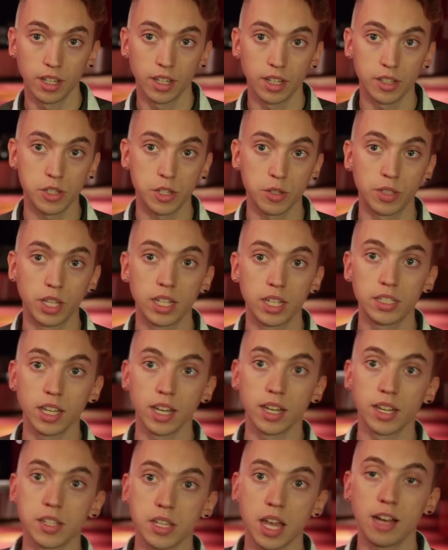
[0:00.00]
And so the idea
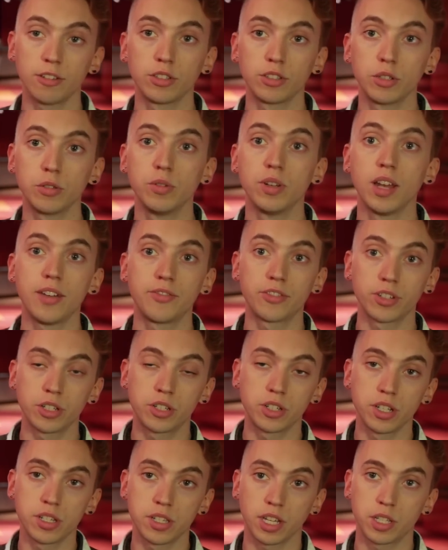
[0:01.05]
is, how do you leverage
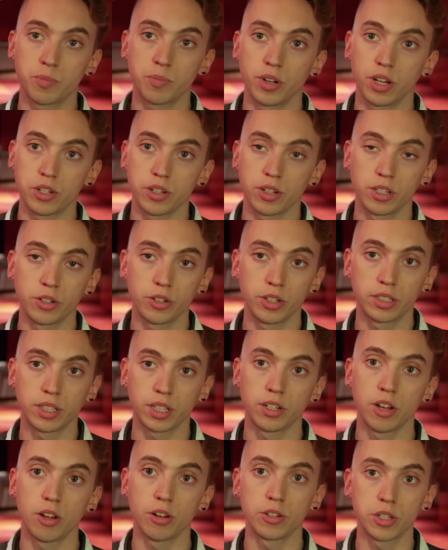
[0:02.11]
these exponentially growing
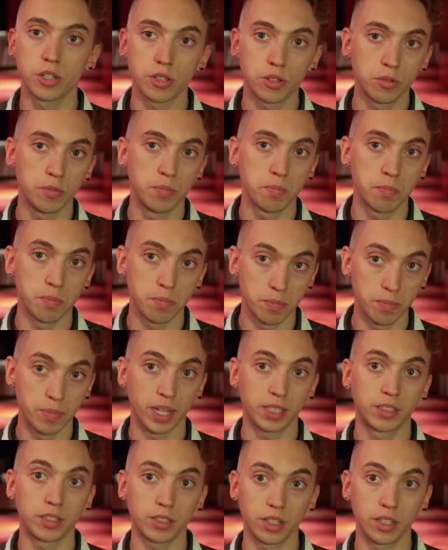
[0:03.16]
technologies to
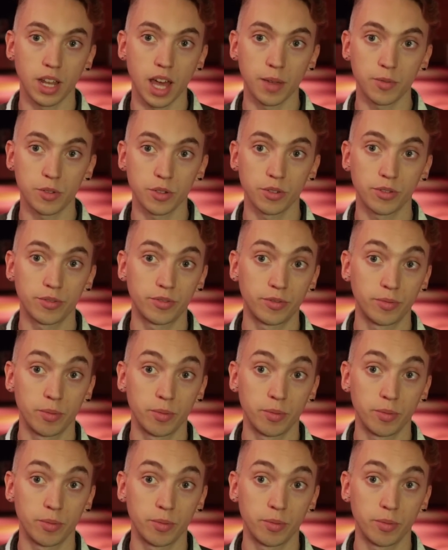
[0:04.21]
better the lives of